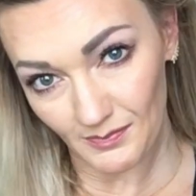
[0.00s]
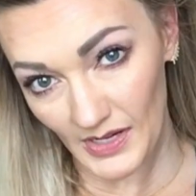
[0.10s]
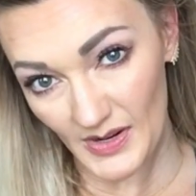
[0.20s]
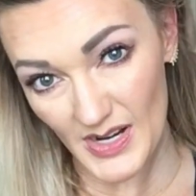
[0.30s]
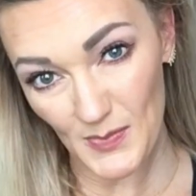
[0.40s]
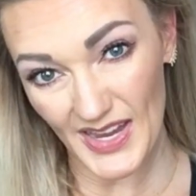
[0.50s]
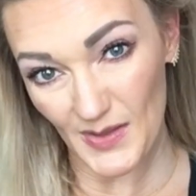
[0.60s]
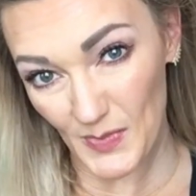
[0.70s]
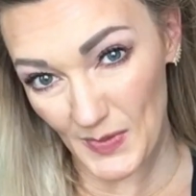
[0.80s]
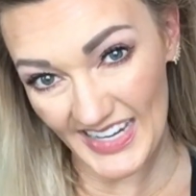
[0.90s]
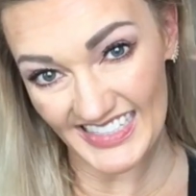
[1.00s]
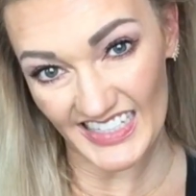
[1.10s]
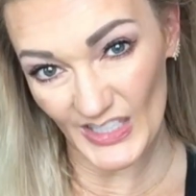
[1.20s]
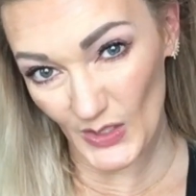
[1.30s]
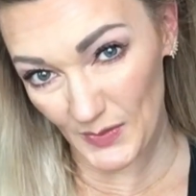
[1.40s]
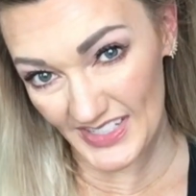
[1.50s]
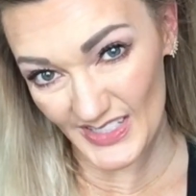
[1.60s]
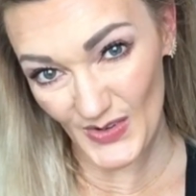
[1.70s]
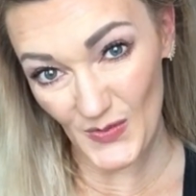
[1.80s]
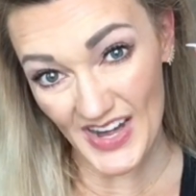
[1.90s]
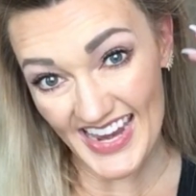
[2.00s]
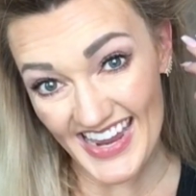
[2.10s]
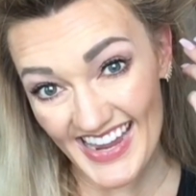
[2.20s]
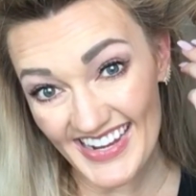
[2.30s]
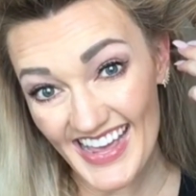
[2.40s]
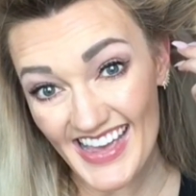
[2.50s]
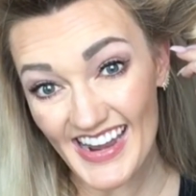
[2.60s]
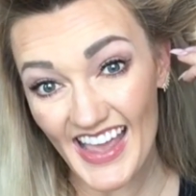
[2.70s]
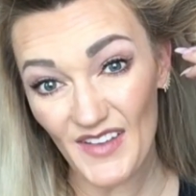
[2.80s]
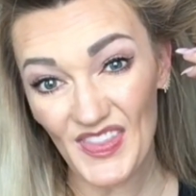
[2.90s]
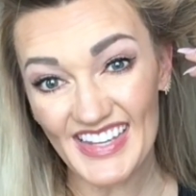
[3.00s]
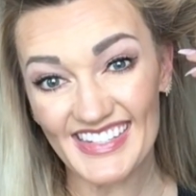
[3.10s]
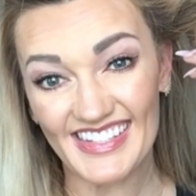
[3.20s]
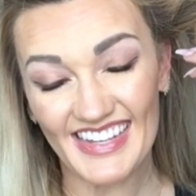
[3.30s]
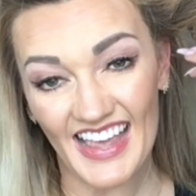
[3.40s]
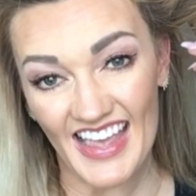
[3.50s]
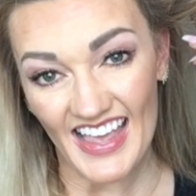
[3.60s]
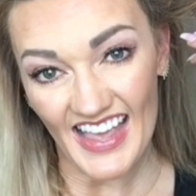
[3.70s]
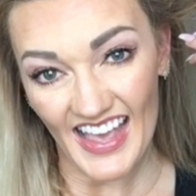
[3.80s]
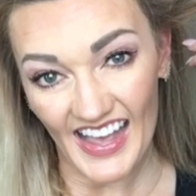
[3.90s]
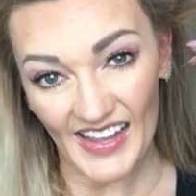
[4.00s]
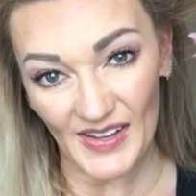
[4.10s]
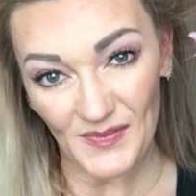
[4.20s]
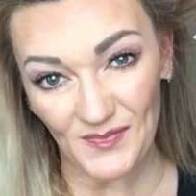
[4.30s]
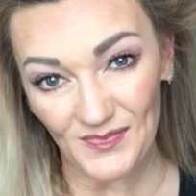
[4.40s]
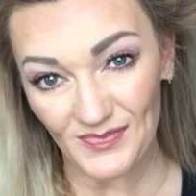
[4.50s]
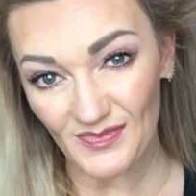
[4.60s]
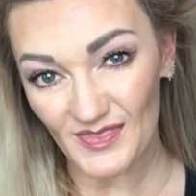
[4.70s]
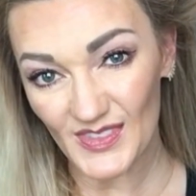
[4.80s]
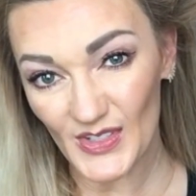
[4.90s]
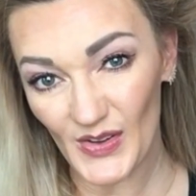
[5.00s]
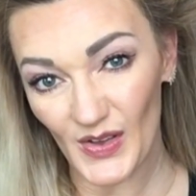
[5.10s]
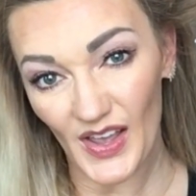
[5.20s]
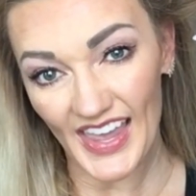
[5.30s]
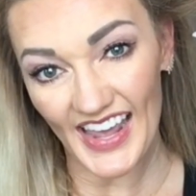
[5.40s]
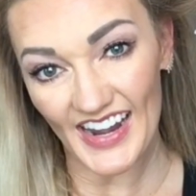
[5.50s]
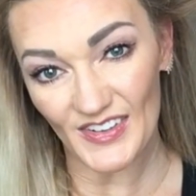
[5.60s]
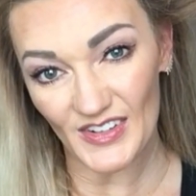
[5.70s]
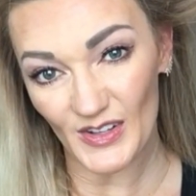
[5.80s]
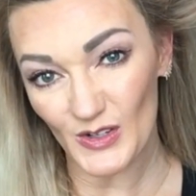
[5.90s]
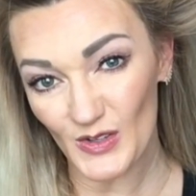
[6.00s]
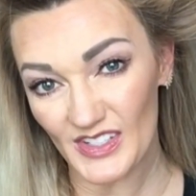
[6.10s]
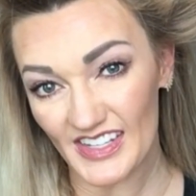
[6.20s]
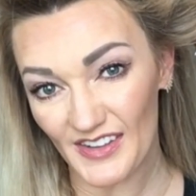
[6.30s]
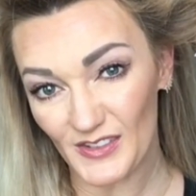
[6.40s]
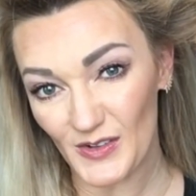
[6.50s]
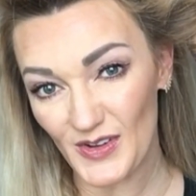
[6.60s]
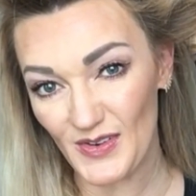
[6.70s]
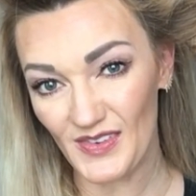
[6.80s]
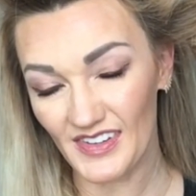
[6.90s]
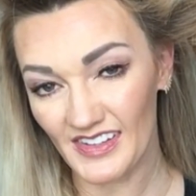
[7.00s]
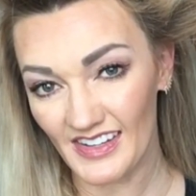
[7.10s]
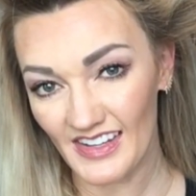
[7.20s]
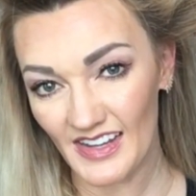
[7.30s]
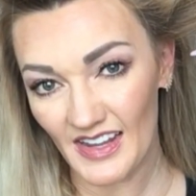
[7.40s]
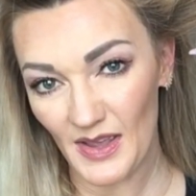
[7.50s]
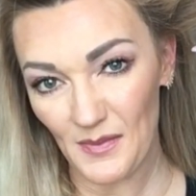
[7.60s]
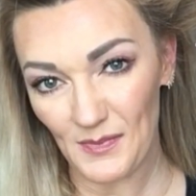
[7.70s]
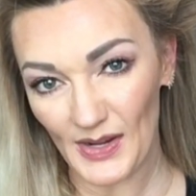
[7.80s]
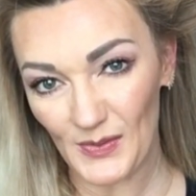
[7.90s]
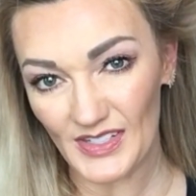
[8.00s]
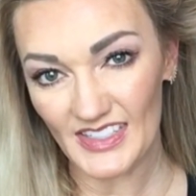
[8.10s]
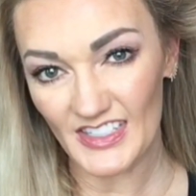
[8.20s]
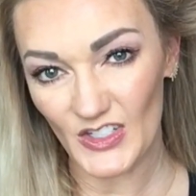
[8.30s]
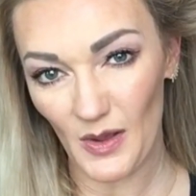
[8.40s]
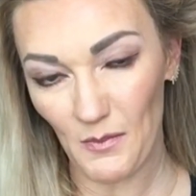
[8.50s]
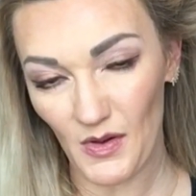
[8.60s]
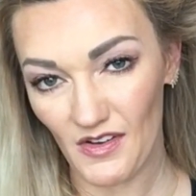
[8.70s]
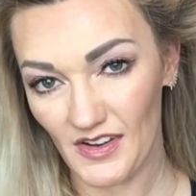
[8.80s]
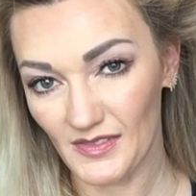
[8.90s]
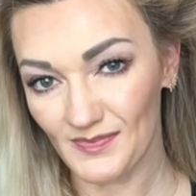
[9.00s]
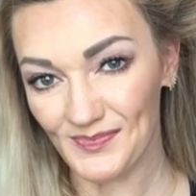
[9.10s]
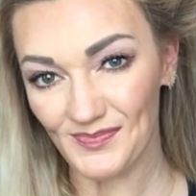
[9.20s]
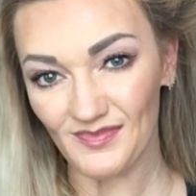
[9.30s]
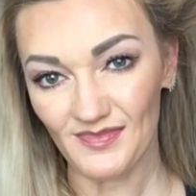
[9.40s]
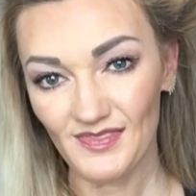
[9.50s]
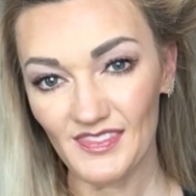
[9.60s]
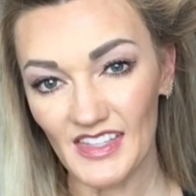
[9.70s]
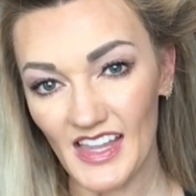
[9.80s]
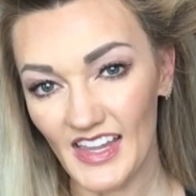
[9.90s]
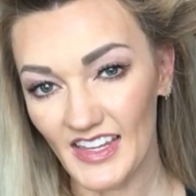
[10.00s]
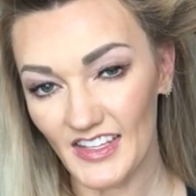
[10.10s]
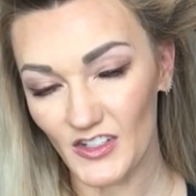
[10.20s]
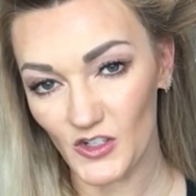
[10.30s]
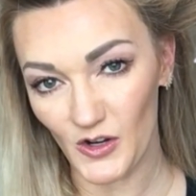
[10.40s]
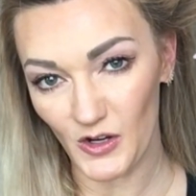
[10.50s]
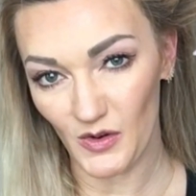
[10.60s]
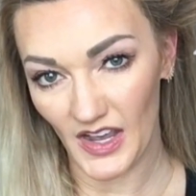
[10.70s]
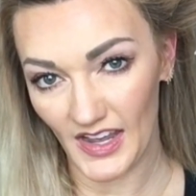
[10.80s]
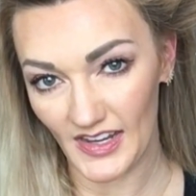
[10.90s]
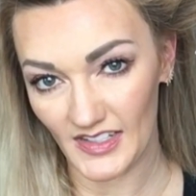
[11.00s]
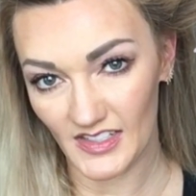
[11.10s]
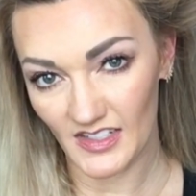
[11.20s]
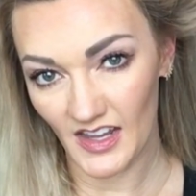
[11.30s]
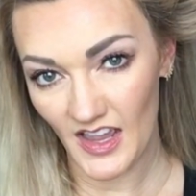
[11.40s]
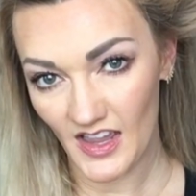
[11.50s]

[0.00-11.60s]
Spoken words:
But I'm going to pick up the pace a little bit so we can get done. I have things to head out and go do this afternoon. But I wanted to jump on and show you guys